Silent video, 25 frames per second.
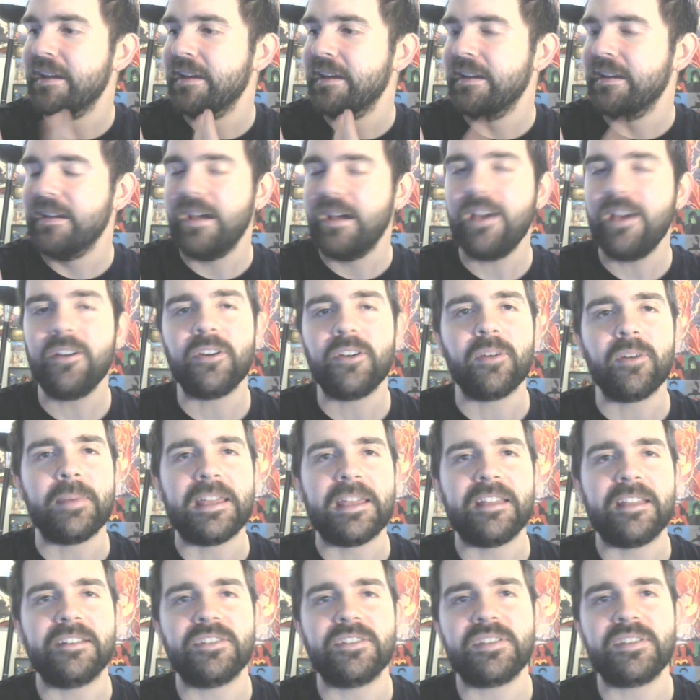I don't know,
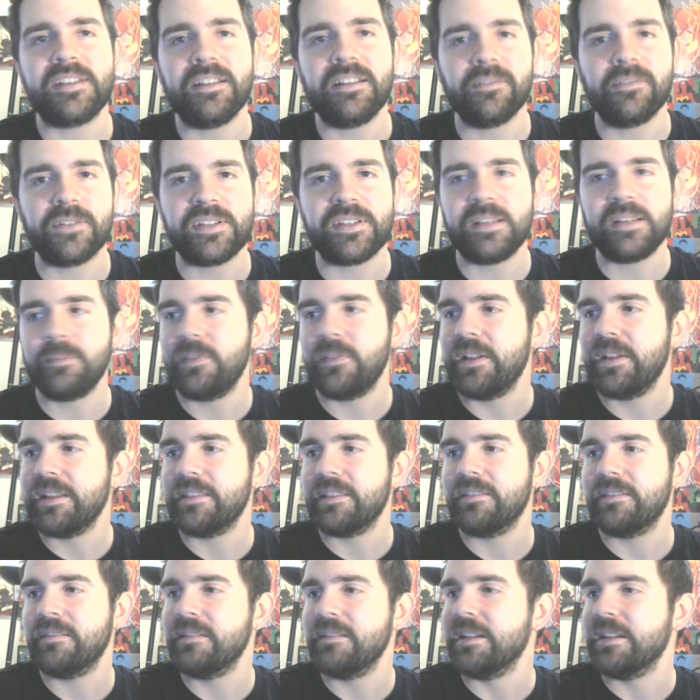man, it just never seemed like,
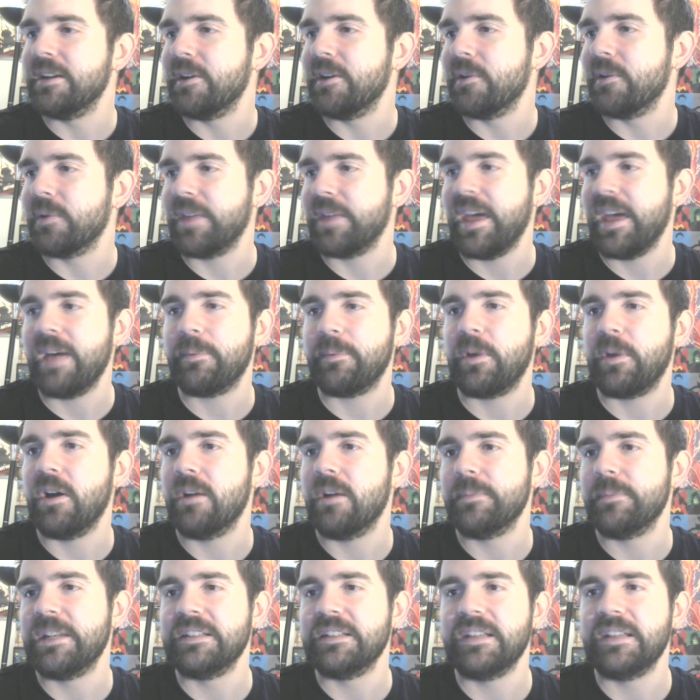
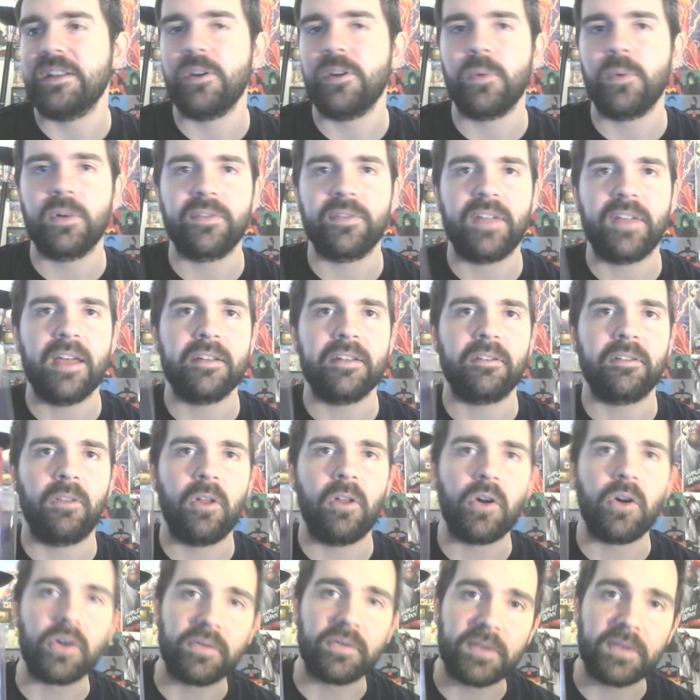Capcom and Nintendo would have gotten
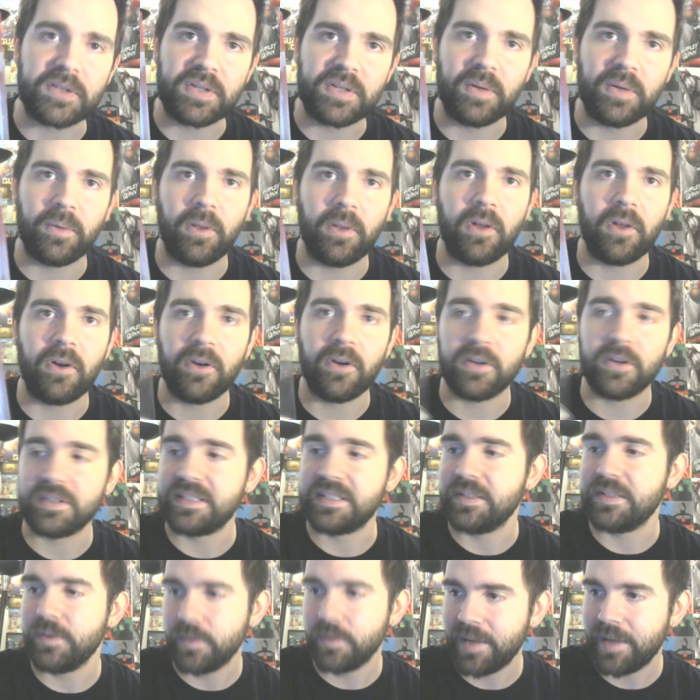along for too long
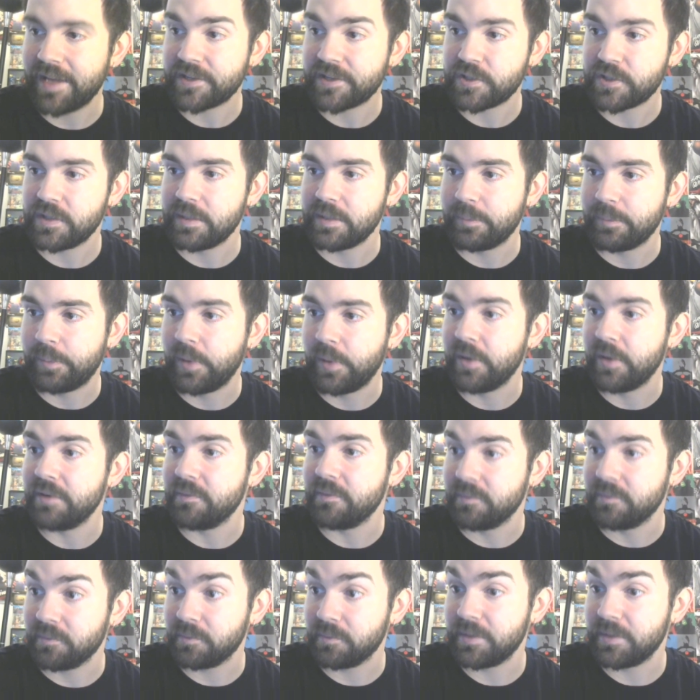to actually
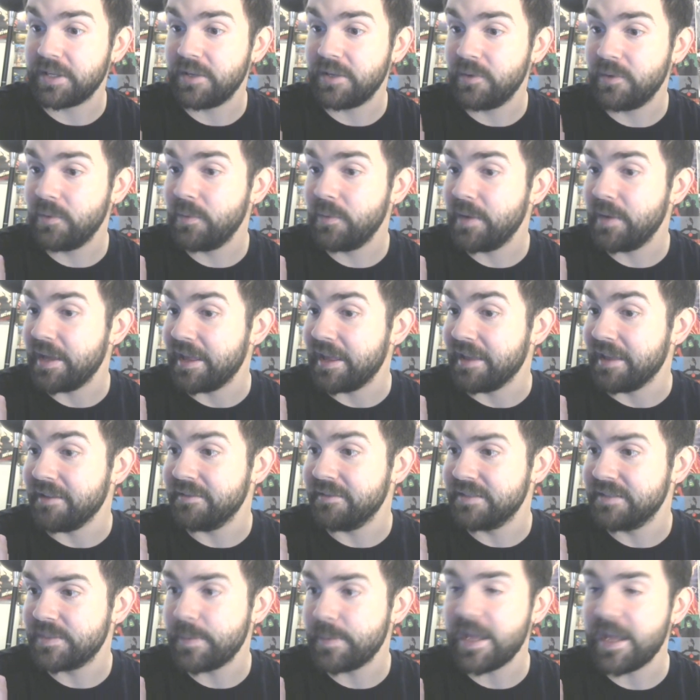put Ryu
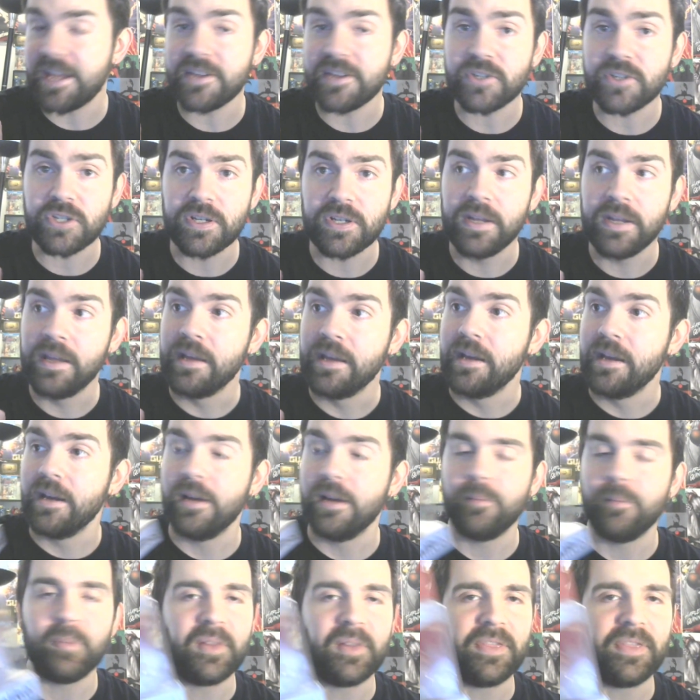in Smash,
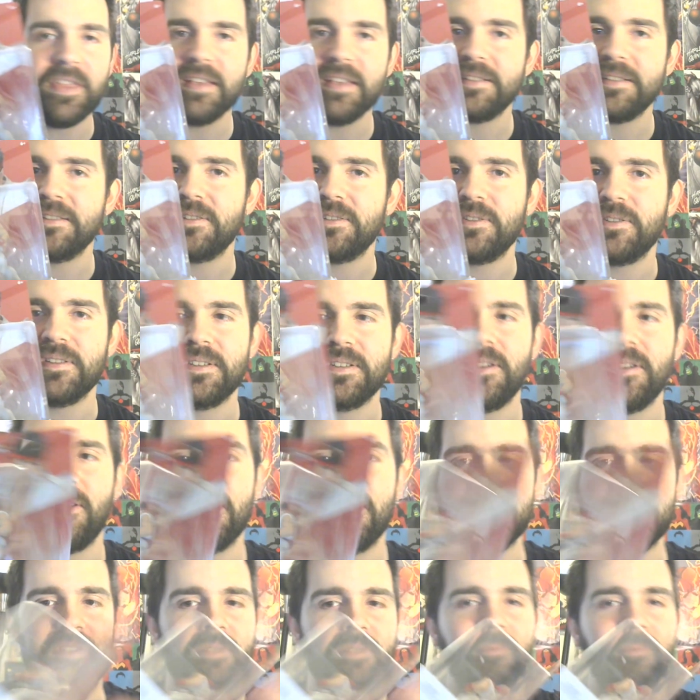but this is just
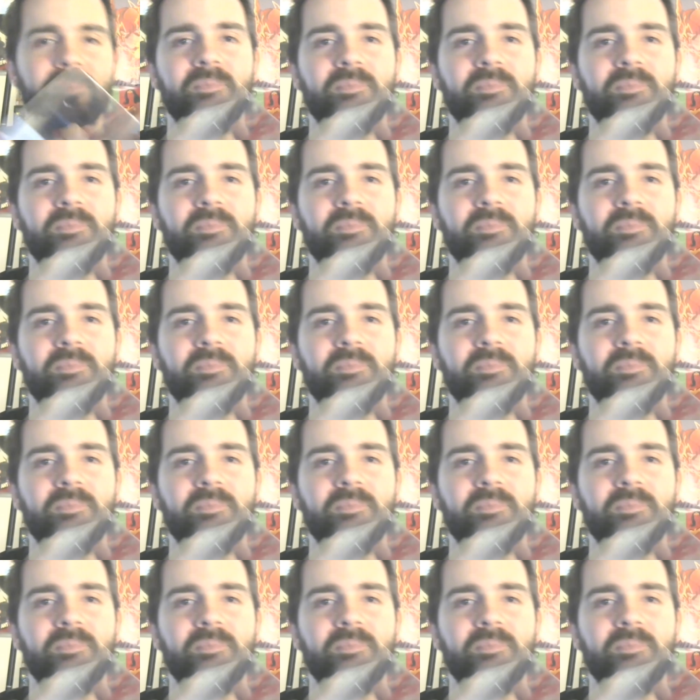awesome.